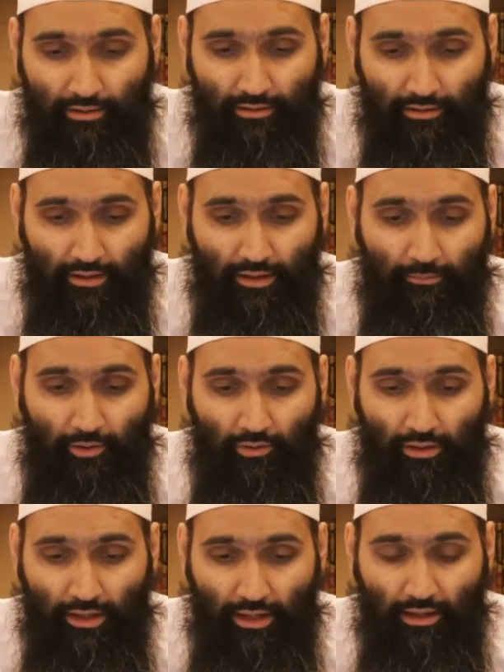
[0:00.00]

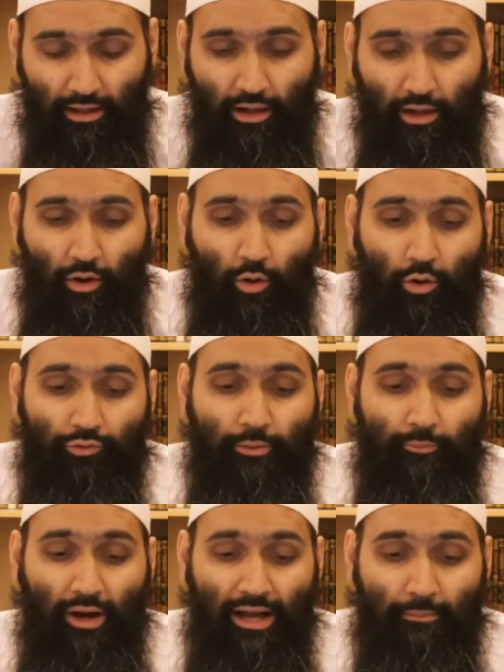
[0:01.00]
rahimahullah, also
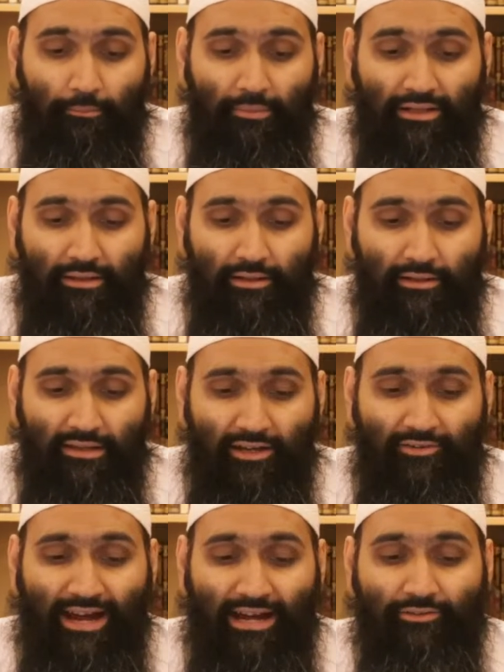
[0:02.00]
Muhammad, the
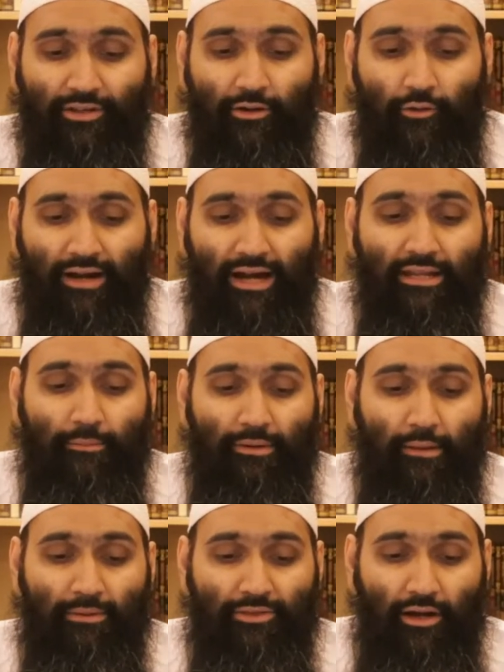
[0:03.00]
grandson of Ali
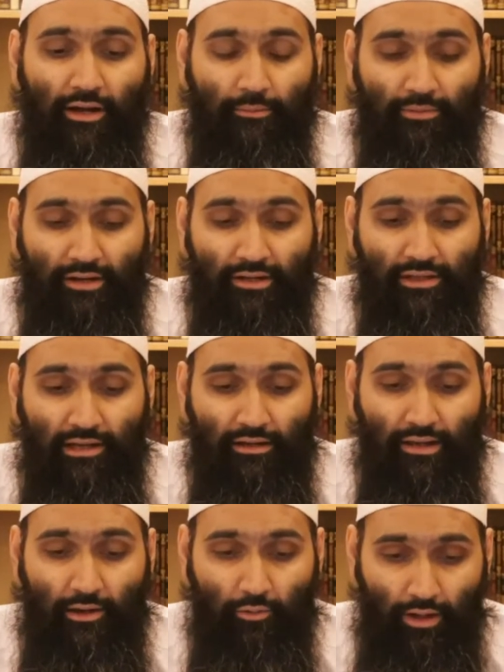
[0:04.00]
ibn Abi Talib
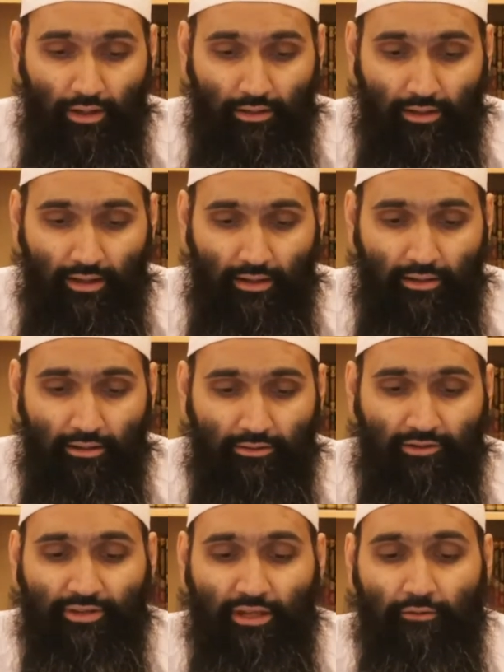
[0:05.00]
radiyallahu an,
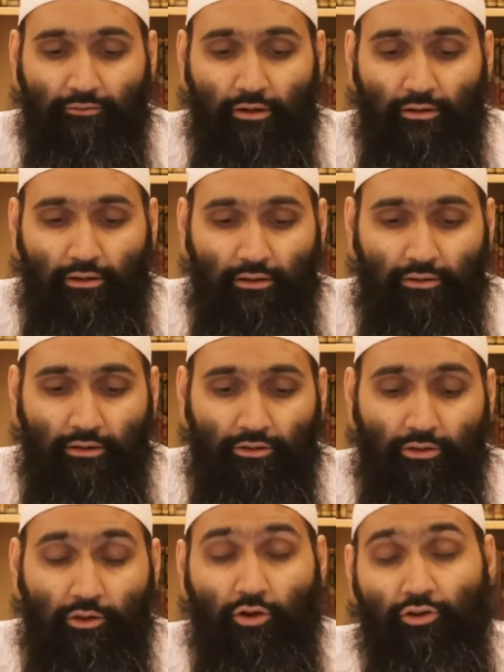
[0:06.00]
the son of
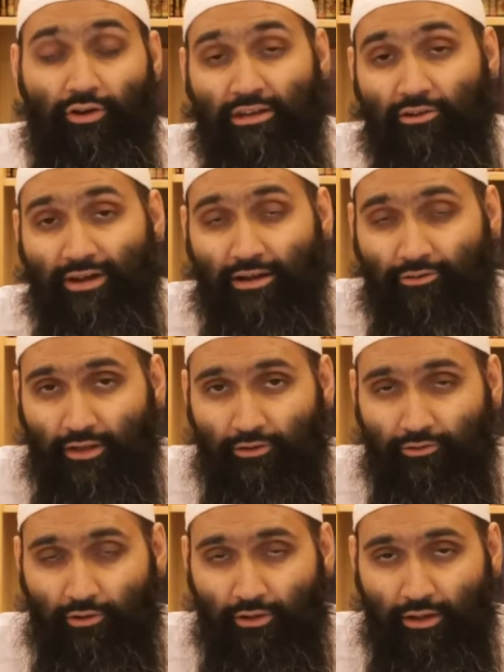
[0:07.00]
the great grandson,
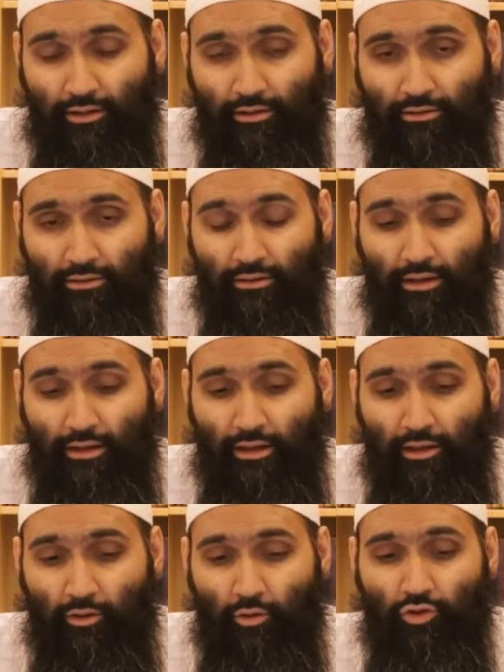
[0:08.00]
sorry,
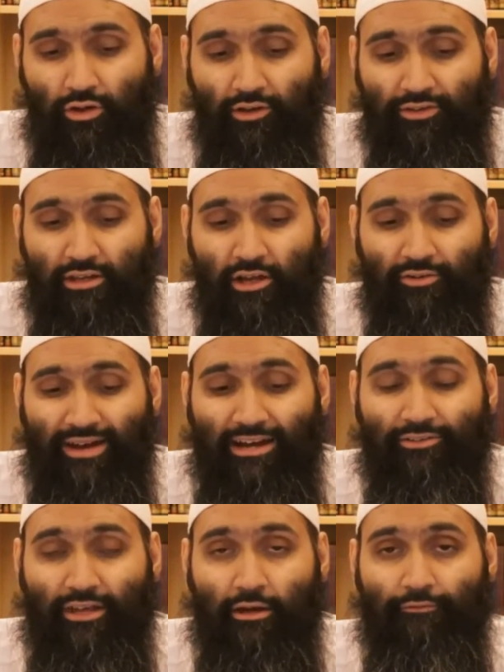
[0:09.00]
or you can say the
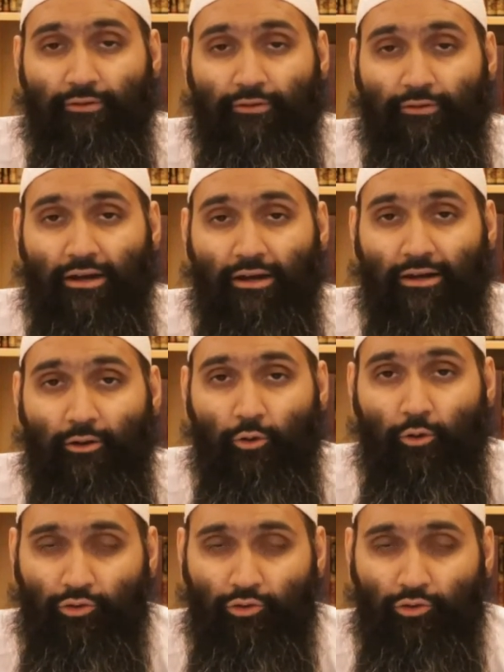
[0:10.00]
grandson of Al-Hussein,